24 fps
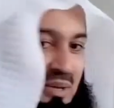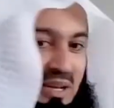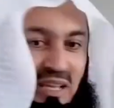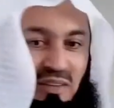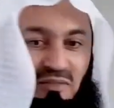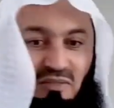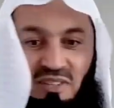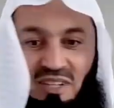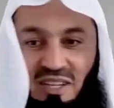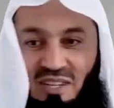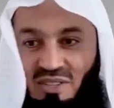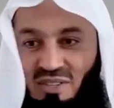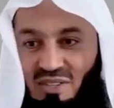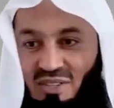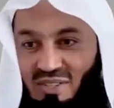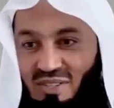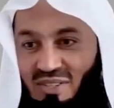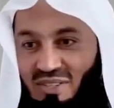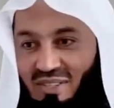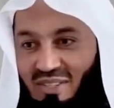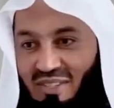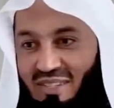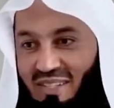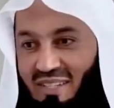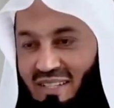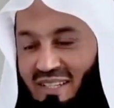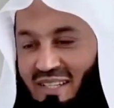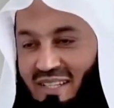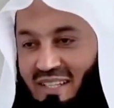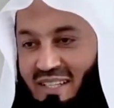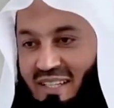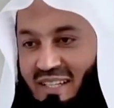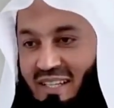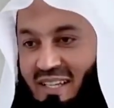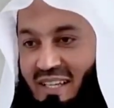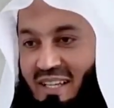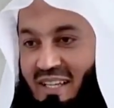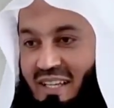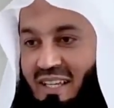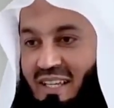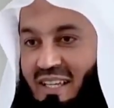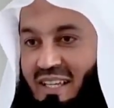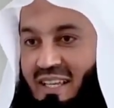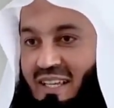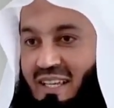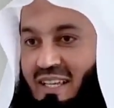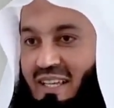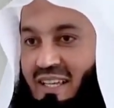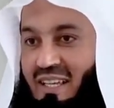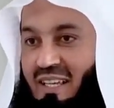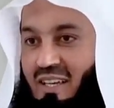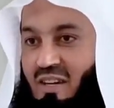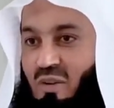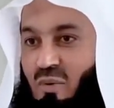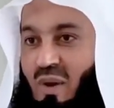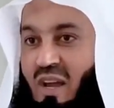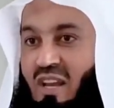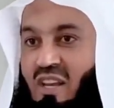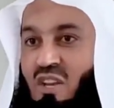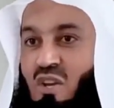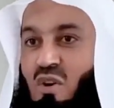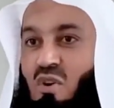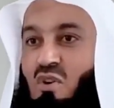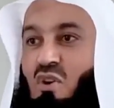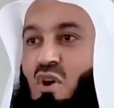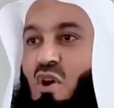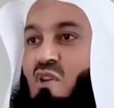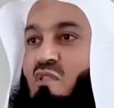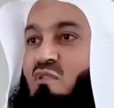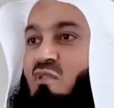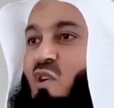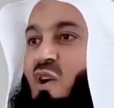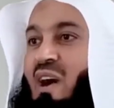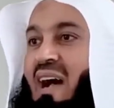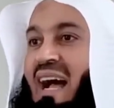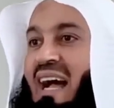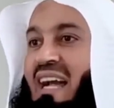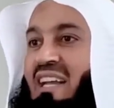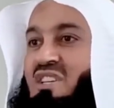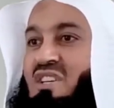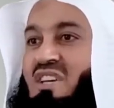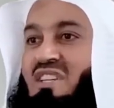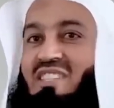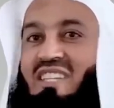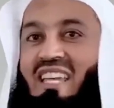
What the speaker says: Your life changes. When you go for Hajj,